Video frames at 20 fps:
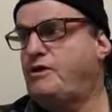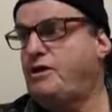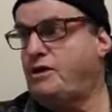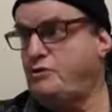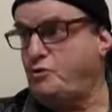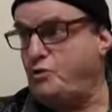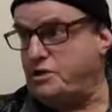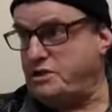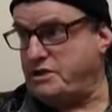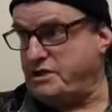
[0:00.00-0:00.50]

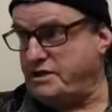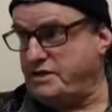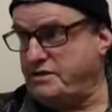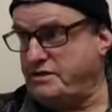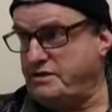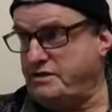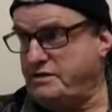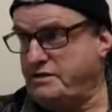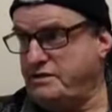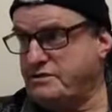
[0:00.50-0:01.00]
Inwardly.
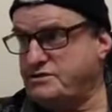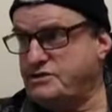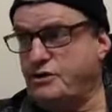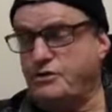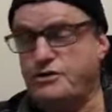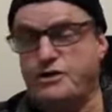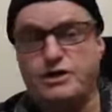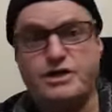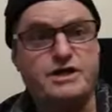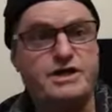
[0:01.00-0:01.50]
So
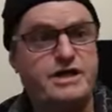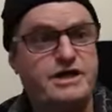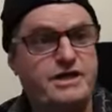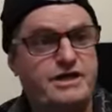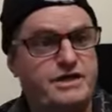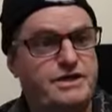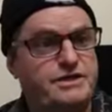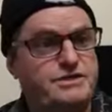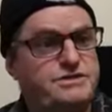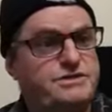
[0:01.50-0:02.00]
the
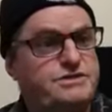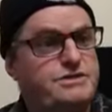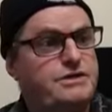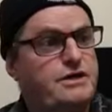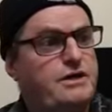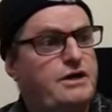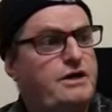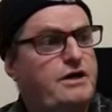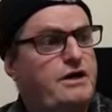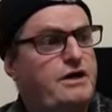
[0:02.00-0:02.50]
key is
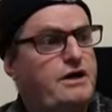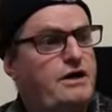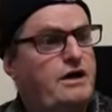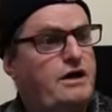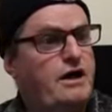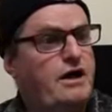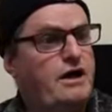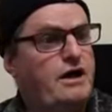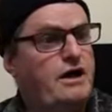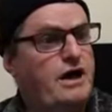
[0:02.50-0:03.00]

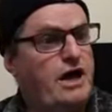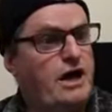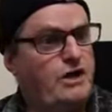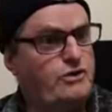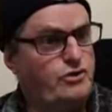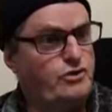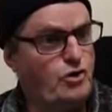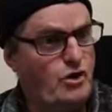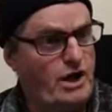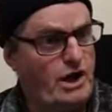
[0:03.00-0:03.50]

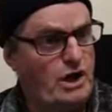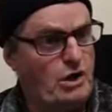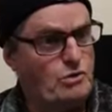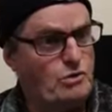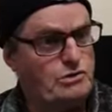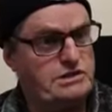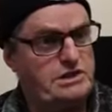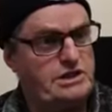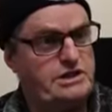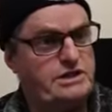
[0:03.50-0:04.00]
not
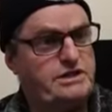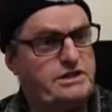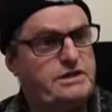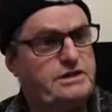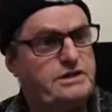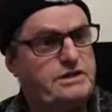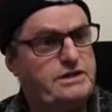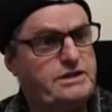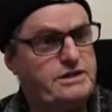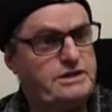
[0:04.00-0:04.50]
outwardly,
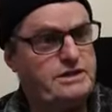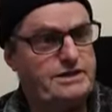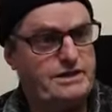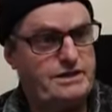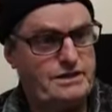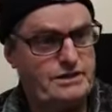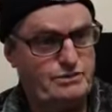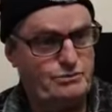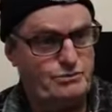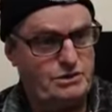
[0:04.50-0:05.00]

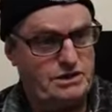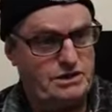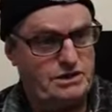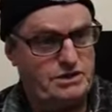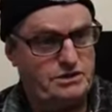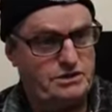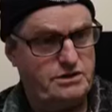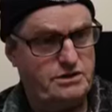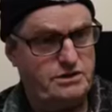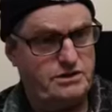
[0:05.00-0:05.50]
inwardly.
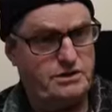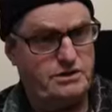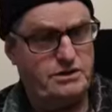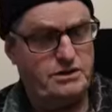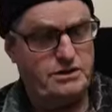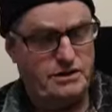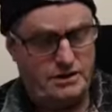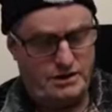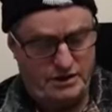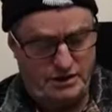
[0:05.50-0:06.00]

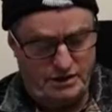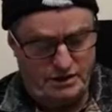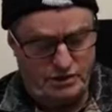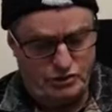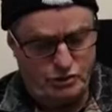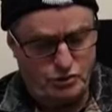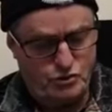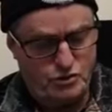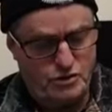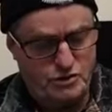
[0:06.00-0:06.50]

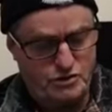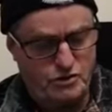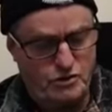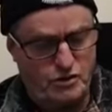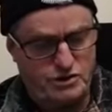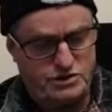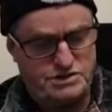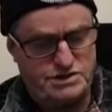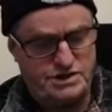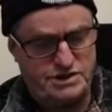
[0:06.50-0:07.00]
Look what
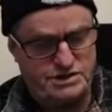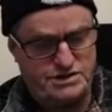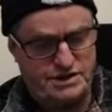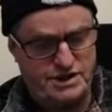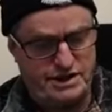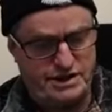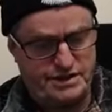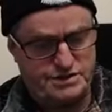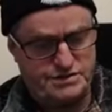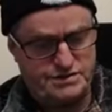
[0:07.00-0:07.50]
God says
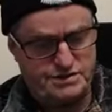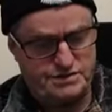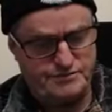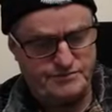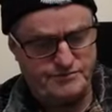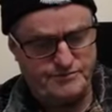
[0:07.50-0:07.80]
next.